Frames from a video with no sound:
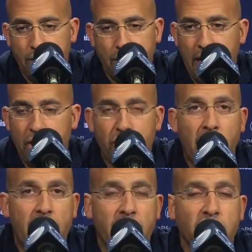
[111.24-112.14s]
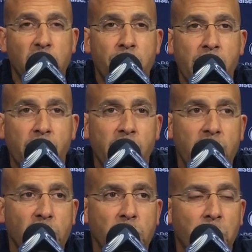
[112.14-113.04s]
again, you got an
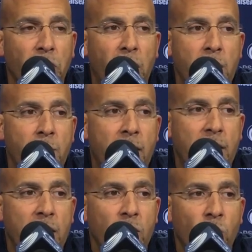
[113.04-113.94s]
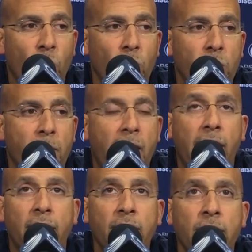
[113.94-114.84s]
experienced playmaking
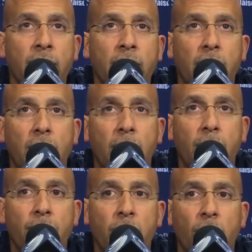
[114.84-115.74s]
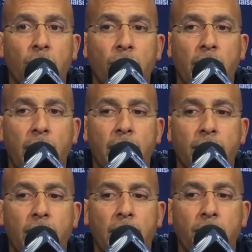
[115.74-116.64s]
quarterback
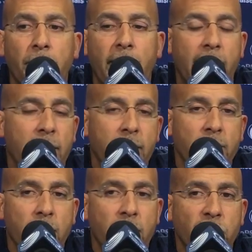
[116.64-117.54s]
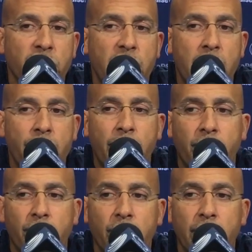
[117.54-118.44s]
and playing in a scheme
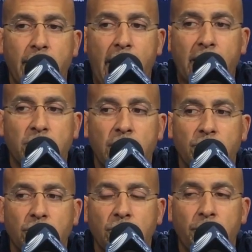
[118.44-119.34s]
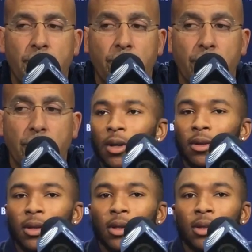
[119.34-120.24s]
that really accents his ability. I
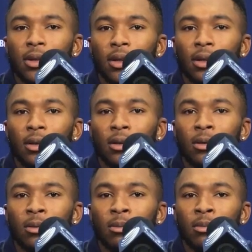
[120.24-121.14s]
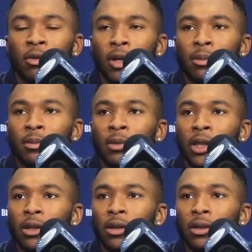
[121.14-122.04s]
think he's a great
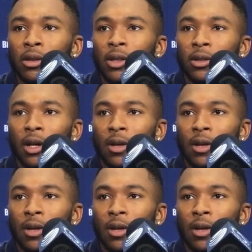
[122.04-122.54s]
leader. He's